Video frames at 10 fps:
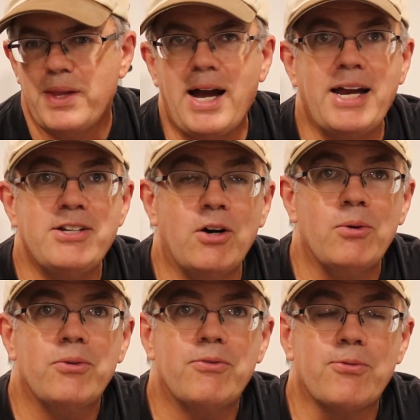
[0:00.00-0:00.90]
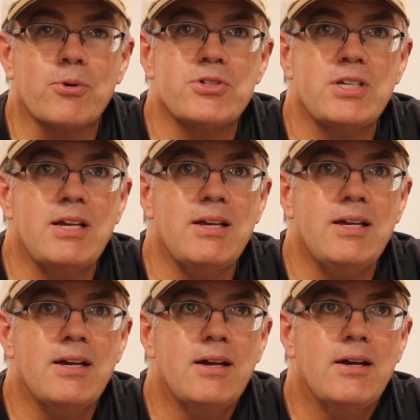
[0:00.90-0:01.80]
I don't
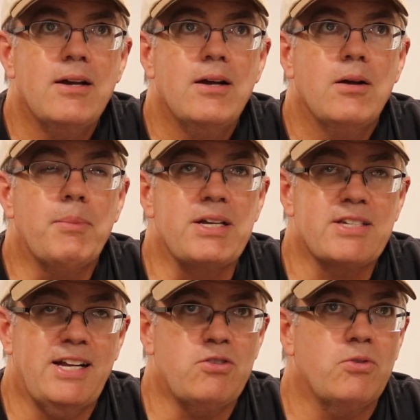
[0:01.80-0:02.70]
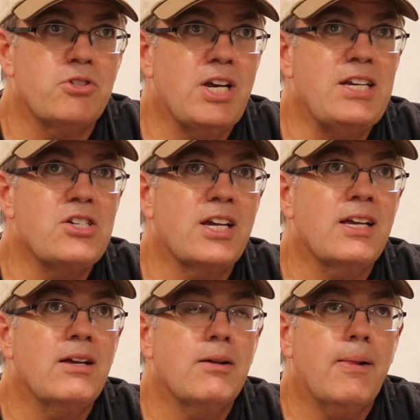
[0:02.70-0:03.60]
foresee my schedule
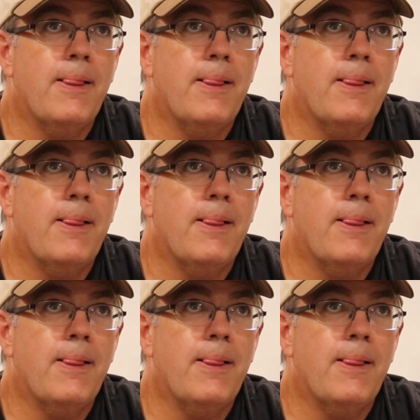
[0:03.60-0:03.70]
changing